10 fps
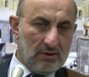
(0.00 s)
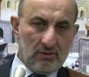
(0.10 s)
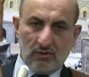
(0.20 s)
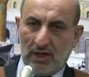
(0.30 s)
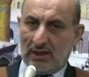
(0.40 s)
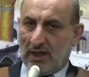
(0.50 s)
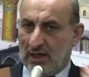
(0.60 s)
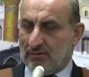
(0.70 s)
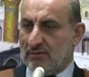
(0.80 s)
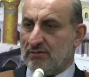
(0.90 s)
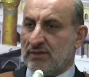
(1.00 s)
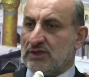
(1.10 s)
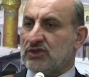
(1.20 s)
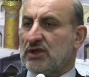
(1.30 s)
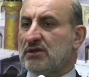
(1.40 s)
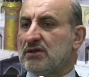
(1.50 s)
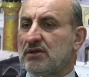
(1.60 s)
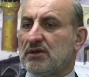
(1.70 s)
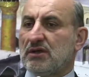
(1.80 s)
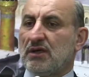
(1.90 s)
Why I mentioned
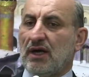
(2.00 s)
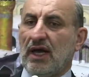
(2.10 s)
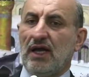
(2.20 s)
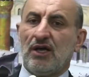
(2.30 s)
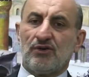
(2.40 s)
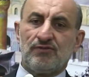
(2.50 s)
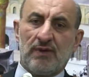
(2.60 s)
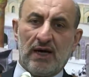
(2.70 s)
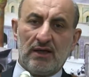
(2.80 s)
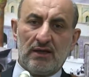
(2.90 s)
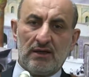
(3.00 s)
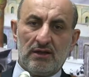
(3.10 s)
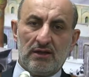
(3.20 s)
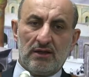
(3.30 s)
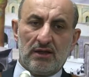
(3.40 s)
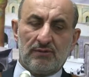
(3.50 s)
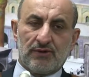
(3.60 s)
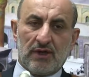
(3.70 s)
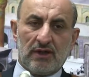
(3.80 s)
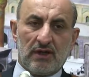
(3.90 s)
ill of my
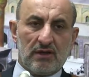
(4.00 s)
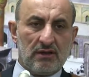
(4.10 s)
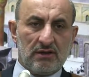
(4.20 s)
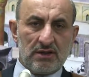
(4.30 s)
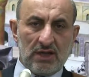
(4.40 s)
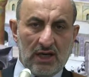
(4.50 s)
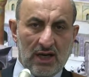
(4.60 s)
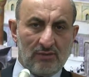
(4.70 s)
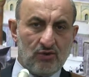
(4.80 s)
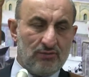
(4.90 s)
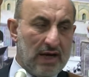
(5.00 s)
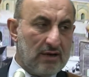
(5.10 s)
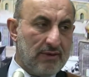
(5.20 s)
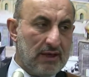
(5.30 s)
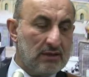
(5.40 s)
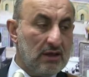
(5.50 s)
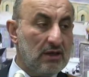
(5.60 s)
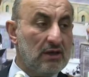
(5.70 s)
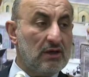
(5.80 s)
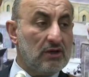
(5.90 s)
brother? It is haram to backbite.
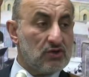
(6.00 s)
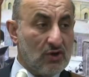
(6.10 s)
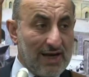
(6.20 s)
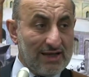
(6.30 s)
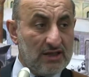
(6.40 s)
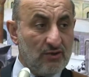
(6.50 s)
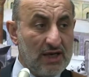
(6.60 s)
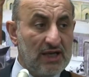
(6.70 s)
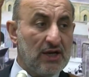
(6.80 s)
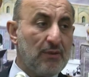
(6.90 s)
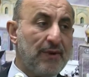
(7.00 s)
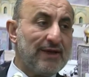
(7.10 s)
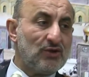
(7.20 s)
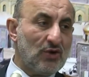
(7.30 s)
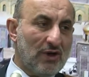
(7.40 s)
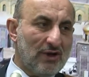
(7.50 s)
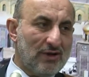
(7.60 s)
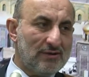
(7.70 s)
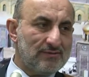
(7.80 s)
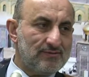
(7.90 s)
So right away he repent to
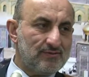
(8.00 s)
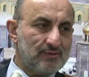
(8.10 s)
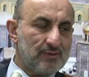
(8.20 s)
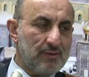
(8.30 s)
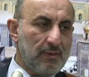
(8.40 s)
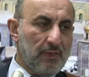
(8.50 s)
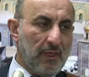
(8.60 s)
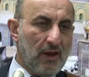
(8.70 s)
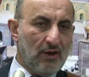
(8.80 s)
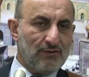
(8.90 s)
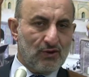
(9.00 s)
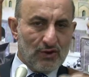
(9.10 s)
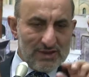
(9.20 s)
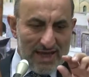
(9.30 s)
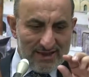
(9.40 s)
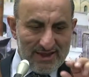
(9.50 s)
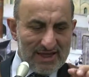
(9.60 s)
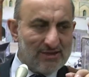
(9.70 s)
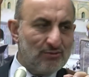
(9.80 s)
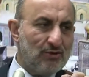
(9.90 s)
Allah. Of course, at
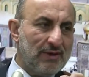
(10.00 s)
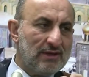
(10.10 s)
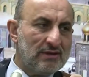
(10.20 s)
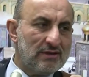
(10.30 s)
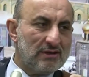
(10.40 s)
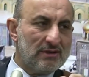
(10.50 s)
that moment,